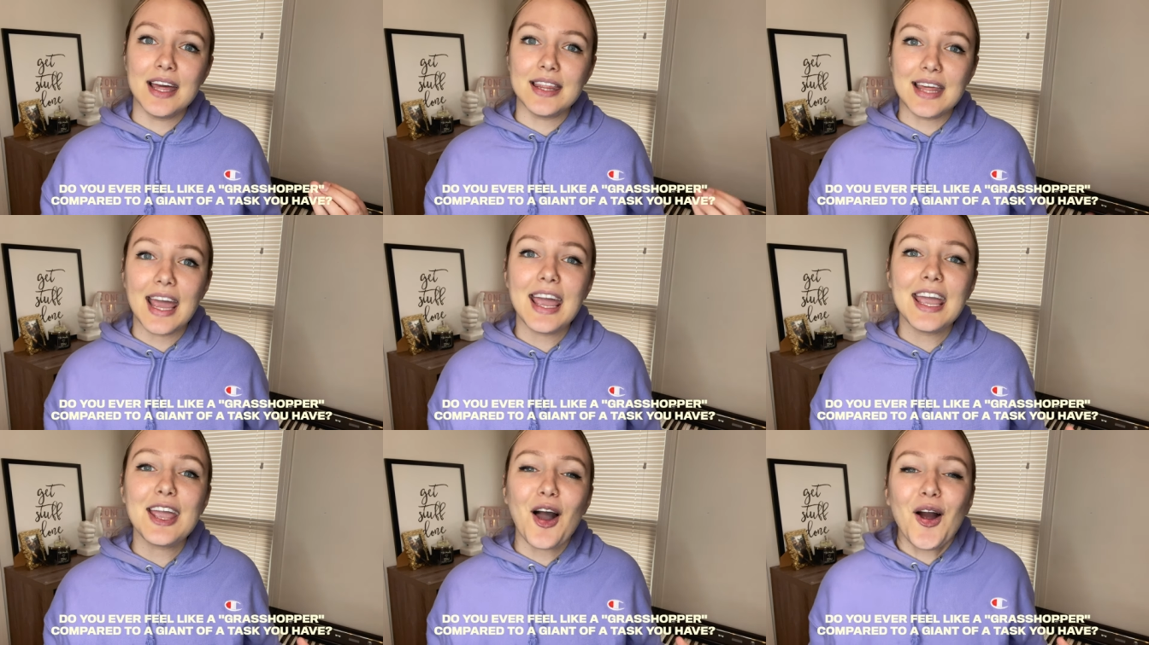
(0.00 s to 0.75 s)

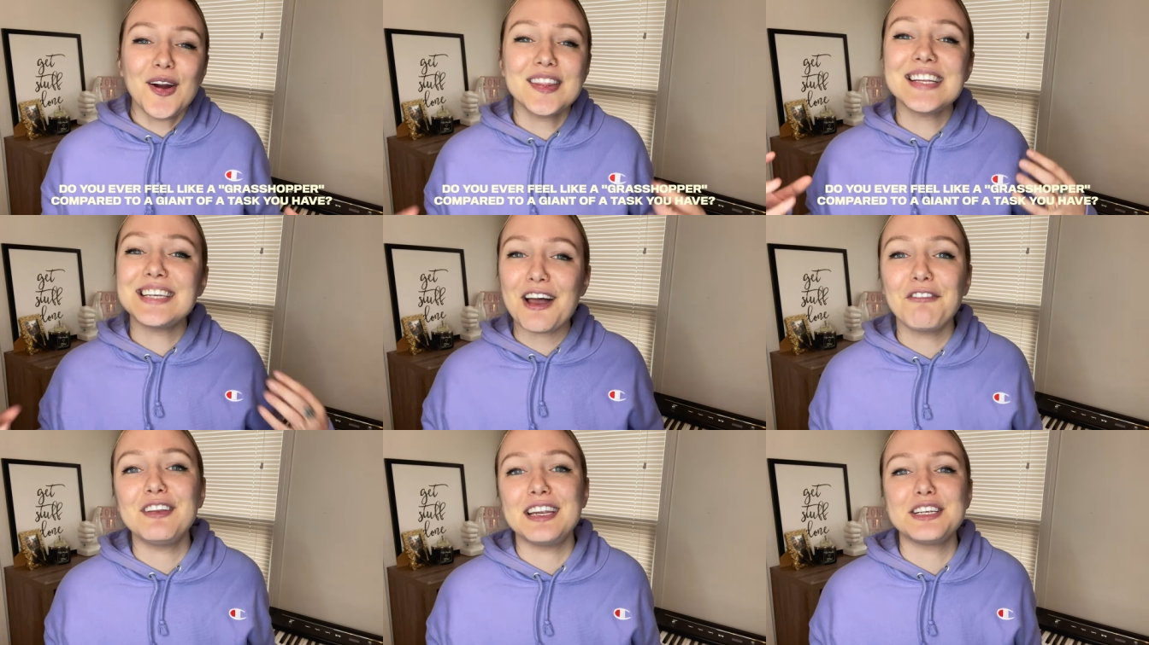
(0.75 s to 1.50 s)
They are the
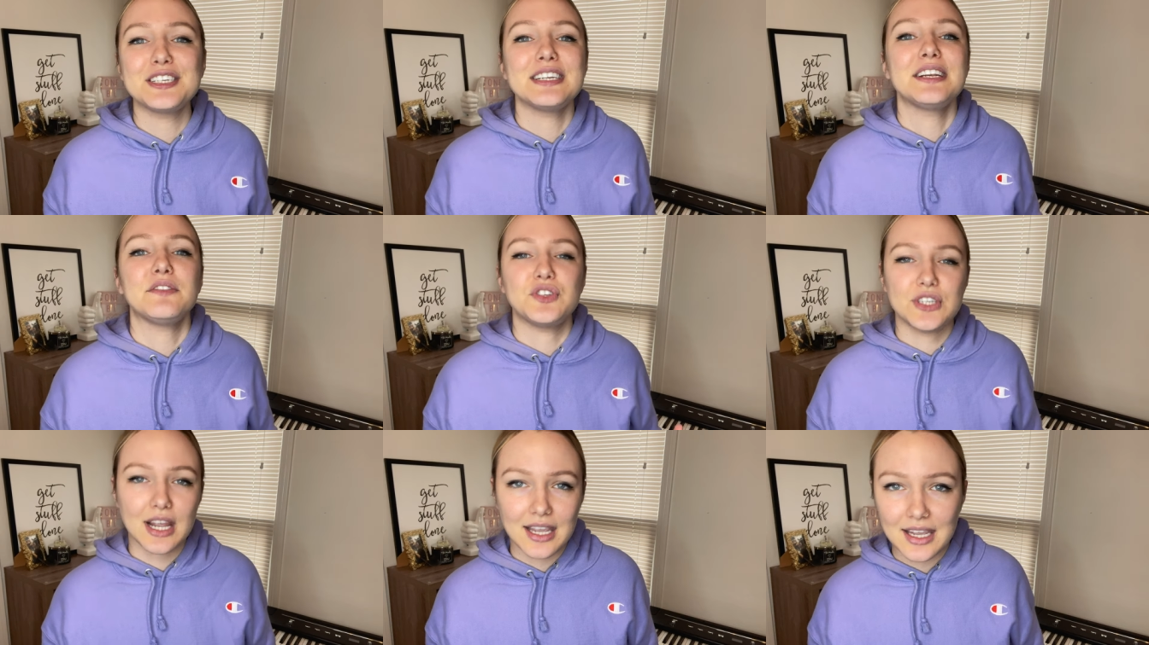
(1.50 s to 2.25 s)
definition of
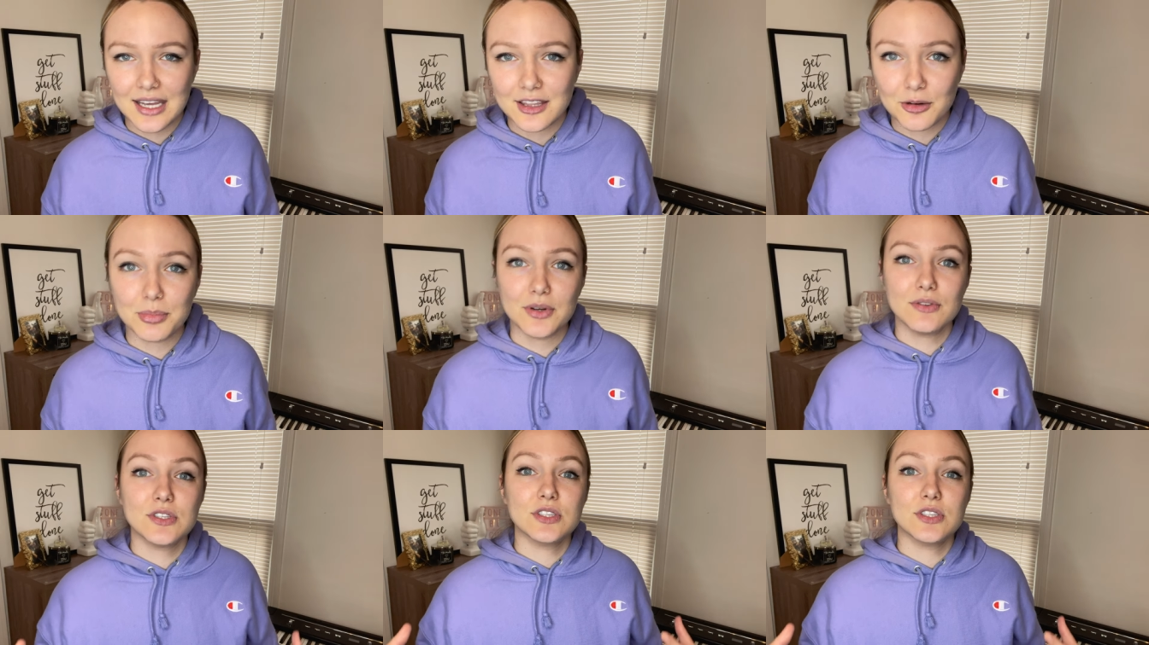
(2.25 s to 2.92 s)
shaking in their boots.